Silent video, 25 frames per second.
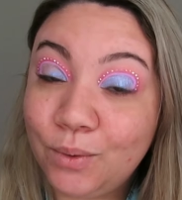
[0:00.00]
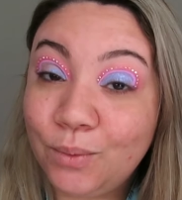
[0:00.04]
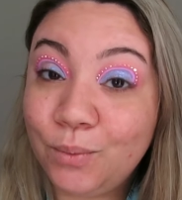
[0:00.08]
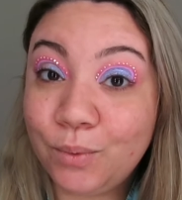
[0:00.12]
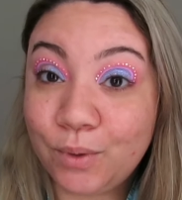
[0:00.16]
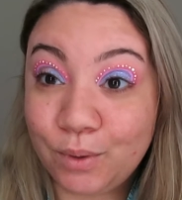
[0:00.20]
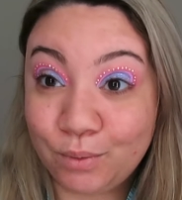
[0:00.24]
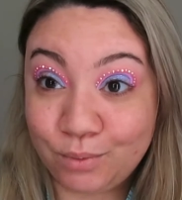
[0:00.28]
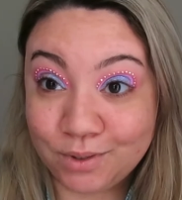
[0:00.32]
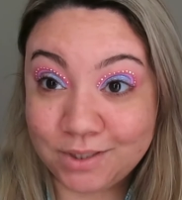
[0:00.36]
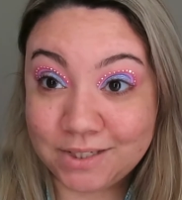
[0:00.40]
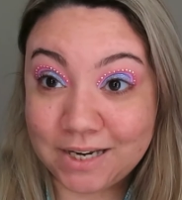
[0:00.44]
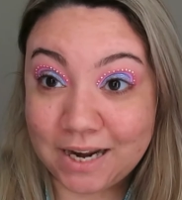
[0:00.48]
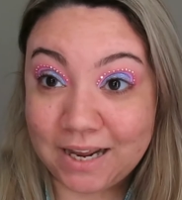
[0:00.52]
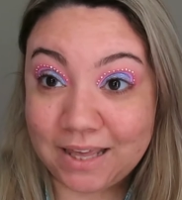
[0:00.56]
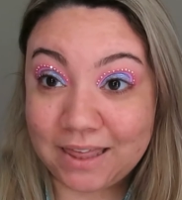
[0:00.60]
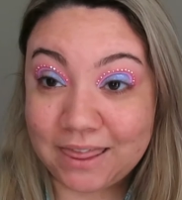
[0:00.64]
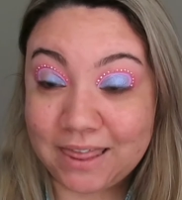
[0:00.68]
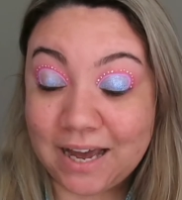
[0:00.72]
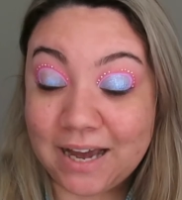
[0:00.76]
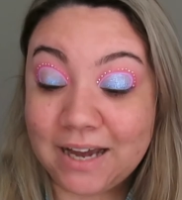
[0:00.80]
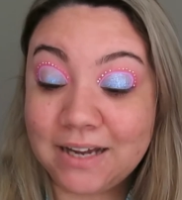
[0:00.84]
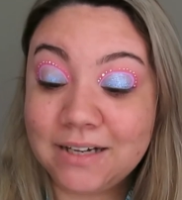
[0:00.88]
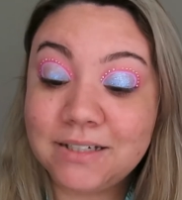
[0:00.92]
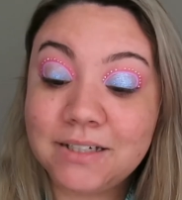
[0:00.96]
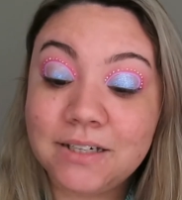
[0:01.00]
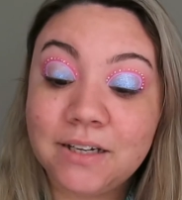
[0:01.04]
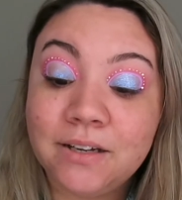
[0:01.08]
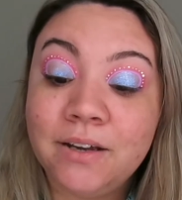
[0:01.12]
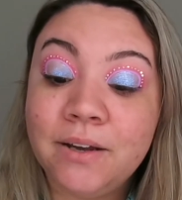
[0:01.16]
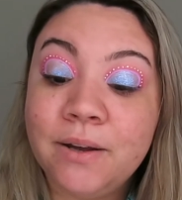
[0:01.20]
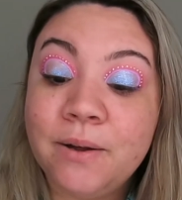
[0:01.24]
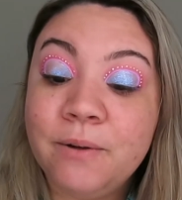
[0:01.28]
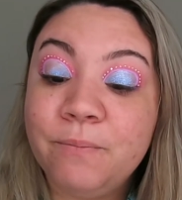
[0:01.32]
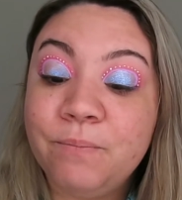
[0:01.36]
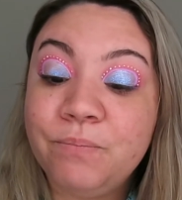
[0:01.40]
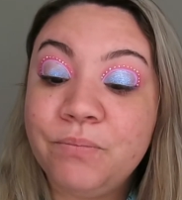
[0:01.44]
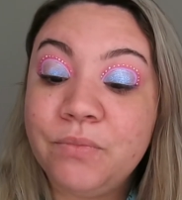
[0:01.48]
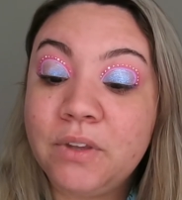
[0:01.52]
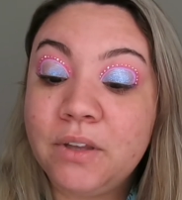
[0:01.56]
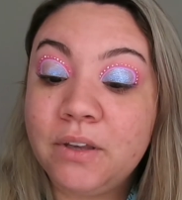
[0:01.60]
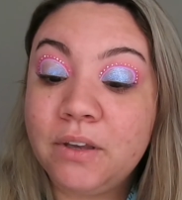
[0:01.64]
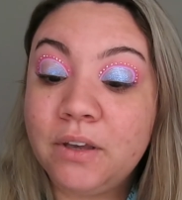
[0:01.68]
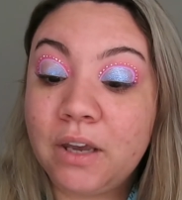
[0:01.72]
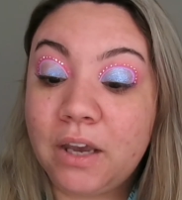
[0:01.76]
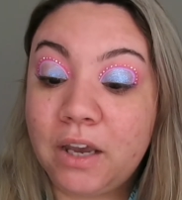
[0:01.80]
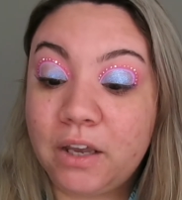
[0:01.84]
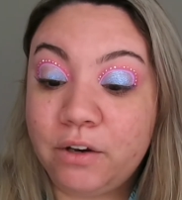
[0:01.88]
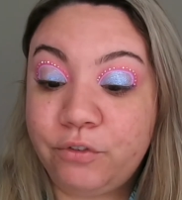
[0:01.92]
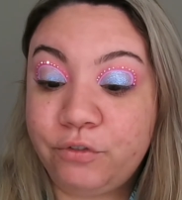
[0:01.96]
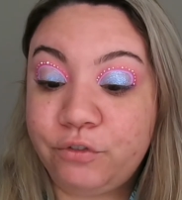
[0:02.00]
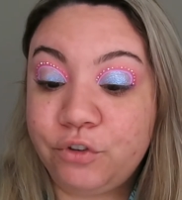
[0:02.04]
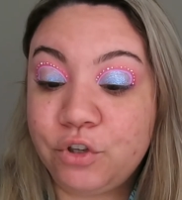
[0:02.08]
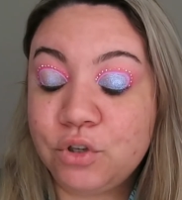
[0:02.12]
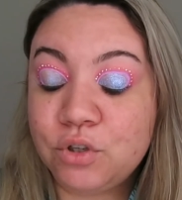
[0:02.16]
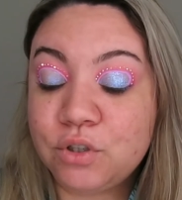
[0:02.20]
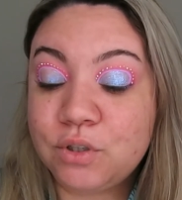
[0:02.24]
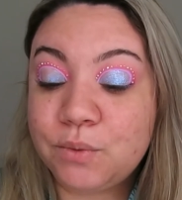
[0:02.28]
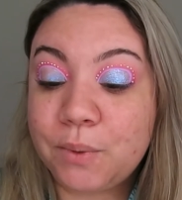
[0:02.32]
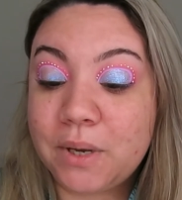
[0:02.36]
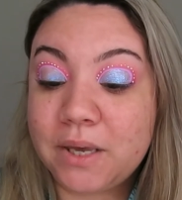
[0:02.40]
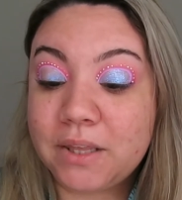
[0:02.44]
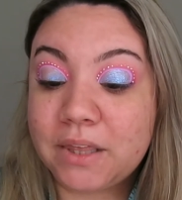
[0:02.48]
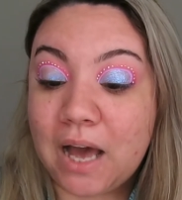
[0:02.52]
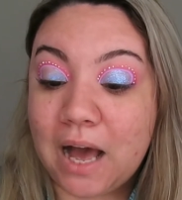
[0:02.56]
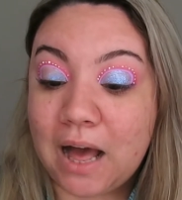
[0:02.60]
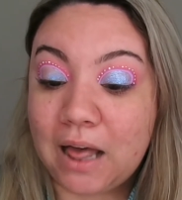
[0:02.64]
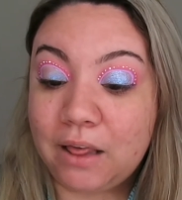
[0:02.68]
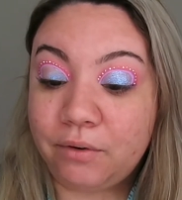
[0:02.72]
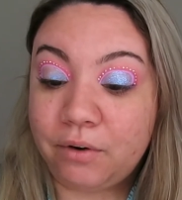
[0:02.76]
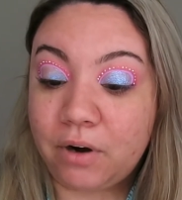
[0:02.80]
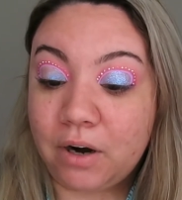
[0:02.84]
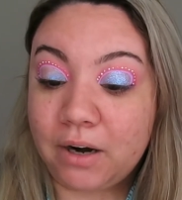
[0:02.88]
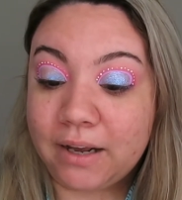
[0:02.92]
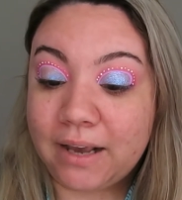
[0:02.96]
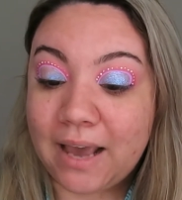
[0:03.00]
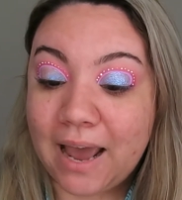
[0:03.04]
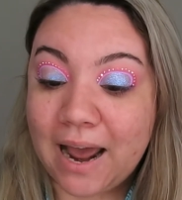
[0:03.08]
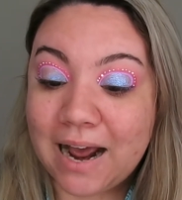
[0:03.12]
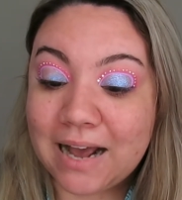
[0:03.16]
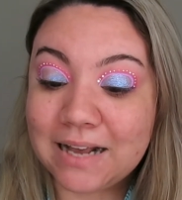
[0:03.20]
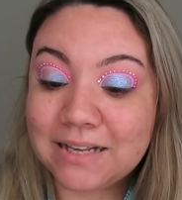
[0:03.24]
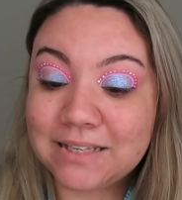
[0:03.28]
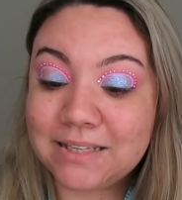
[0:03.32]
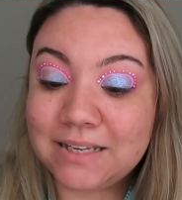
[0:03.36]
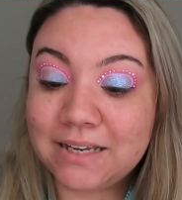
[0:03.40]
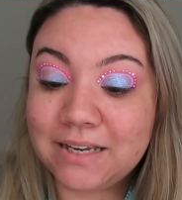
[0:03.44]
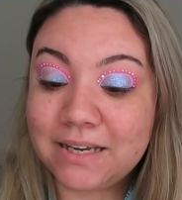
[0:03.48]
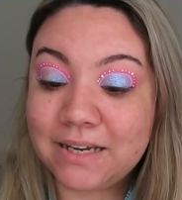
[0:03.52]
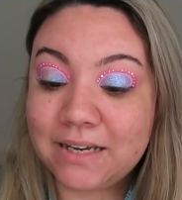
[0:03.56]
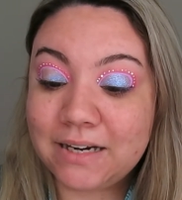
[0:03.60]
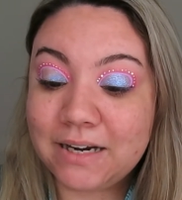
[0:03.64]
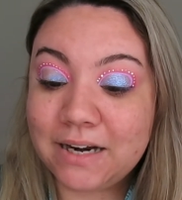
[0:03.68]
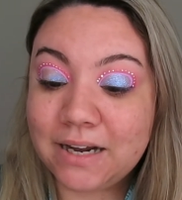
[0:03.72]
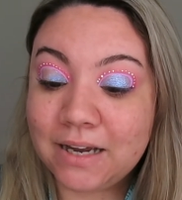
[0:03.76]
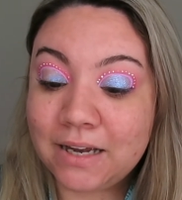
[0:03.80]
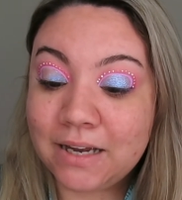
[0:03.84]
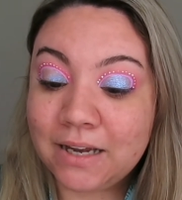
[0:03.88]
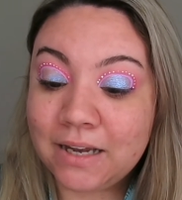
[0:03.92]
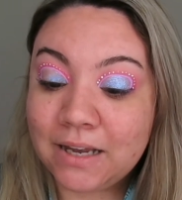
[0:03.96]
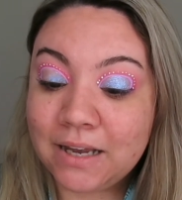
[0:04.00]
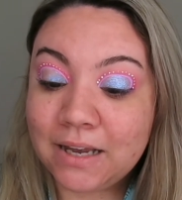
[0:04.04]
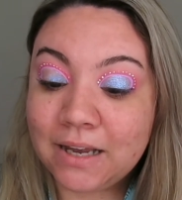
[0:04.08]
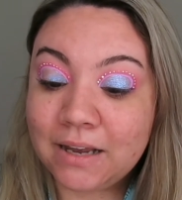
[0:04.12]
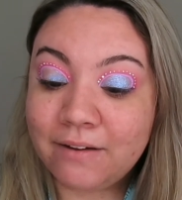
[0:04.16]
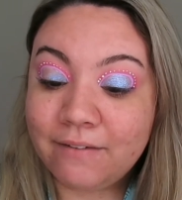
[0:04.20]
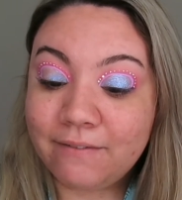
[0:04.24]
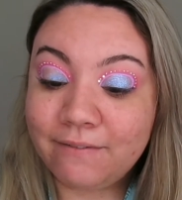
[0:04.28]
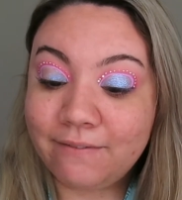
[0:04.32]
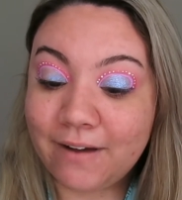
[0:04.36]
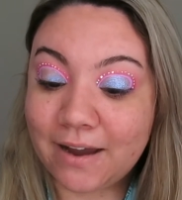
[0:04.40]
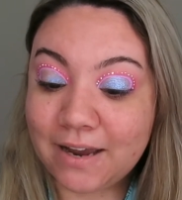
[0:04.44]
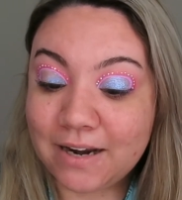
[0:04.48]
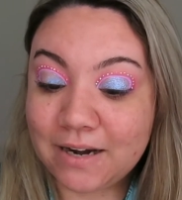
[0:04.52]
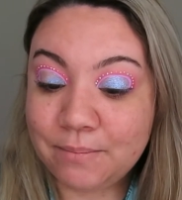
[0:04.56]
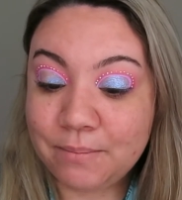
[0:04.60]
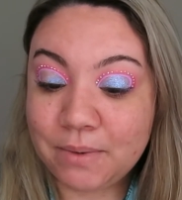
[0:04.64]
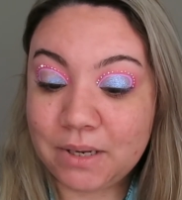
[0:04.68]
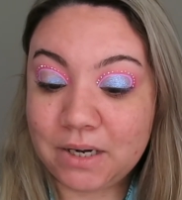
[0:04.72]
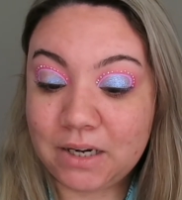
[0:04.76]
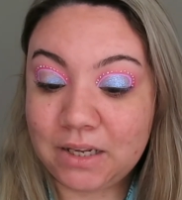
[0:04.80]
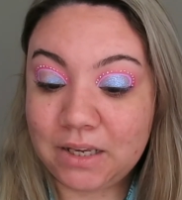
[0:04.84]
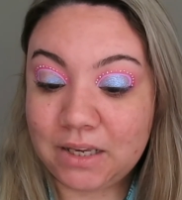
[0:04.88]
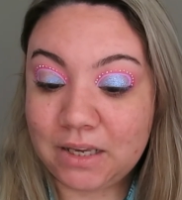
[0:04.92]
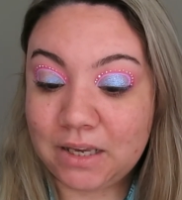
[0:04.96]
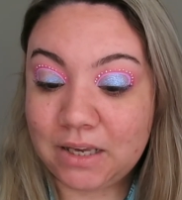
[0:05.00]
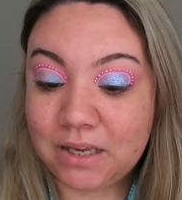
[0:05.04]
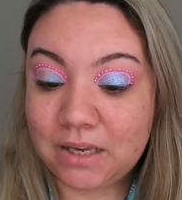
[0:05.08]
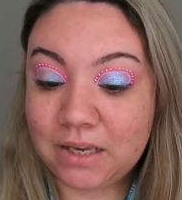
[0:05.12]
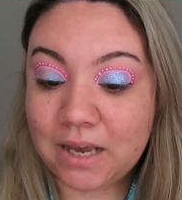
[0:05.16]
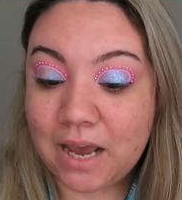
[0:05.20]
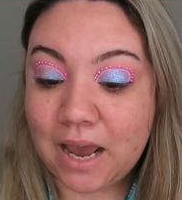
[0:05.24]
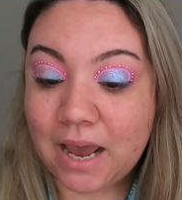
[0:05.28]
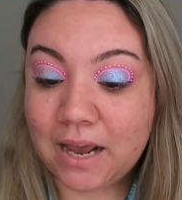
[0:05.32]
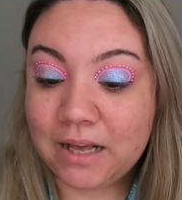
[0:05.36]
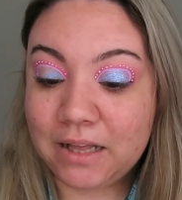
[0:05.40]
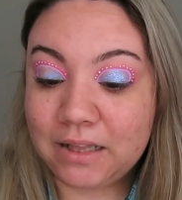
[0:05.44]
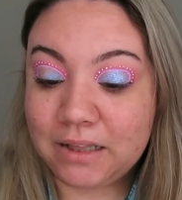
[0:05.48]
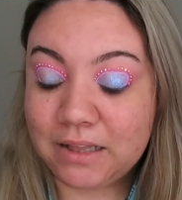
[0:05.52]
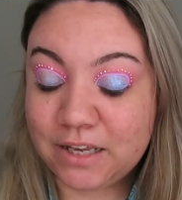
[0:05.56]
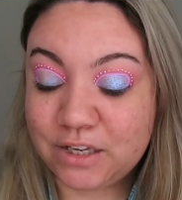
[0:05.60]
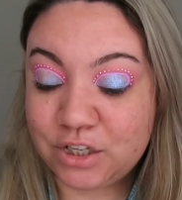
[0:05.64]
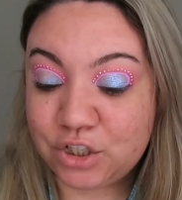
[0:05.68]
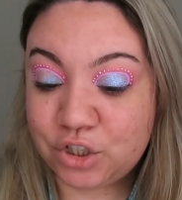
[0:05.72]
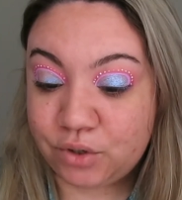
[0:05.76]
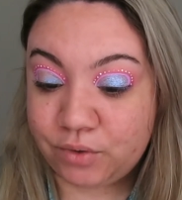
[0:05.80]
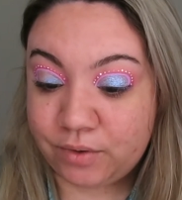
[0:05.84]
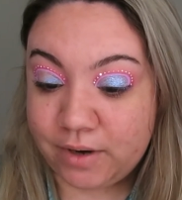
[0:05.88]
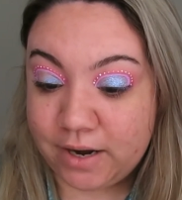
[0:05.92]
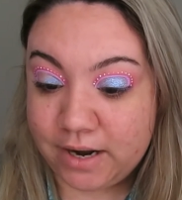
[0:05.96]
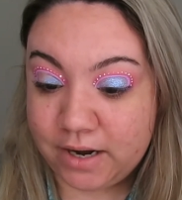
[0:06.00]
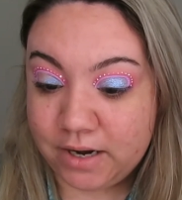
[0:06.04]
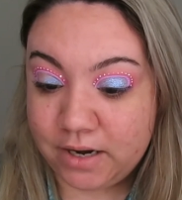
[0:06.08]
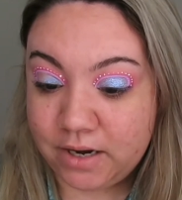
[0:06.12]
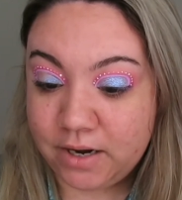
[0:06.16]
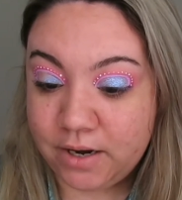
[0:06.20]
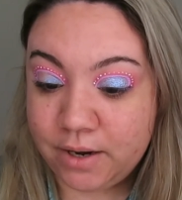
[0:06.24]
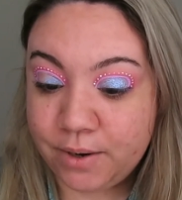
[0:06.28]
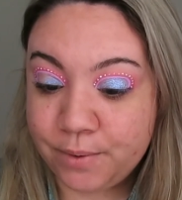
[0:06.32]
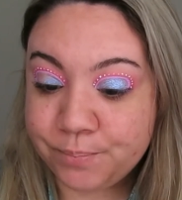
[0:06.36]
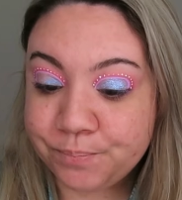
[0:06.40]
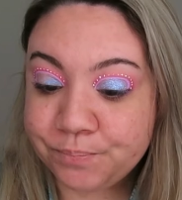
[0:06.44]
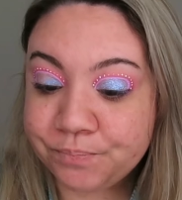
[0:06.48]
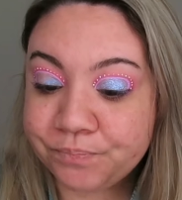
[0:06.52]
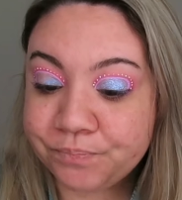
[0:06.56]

We will take that. Infused with hyaluronic acid, vitamin E, and glycerin.